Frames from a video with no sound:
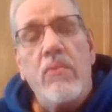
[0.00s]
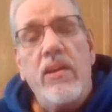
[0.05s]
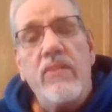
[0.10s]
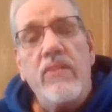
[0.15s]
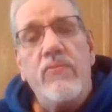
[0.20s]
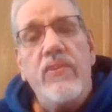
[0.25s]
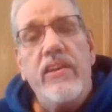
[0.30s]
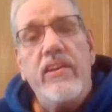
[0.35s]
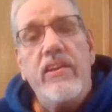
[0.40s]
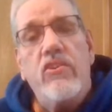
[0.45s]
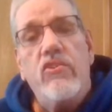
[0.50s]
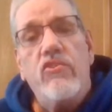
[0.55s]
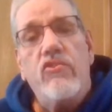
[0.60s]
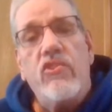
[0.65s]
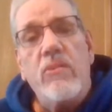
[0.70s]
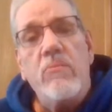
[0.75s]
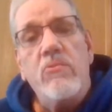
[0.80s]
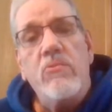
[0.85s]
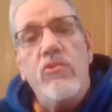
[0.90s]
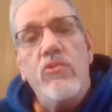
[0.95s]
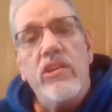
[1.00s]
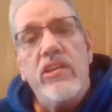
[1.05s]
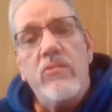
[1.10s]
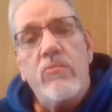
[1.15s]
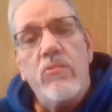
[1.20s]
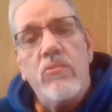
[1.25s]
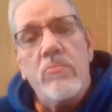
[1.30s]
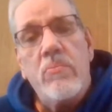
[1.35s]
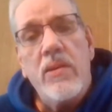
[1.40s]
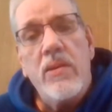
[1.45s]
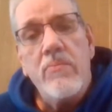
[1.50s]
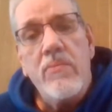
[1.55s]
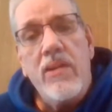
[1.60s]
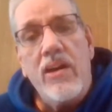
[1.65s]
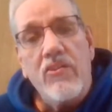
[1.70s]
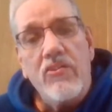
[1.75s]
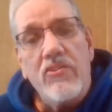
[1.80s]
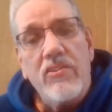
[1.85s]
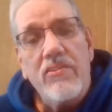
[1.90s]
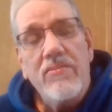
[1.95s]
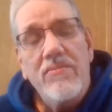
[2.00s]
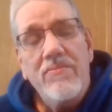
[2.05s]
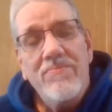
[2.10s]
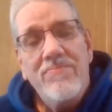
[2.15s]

my fingers, I'm doing it with my mouth.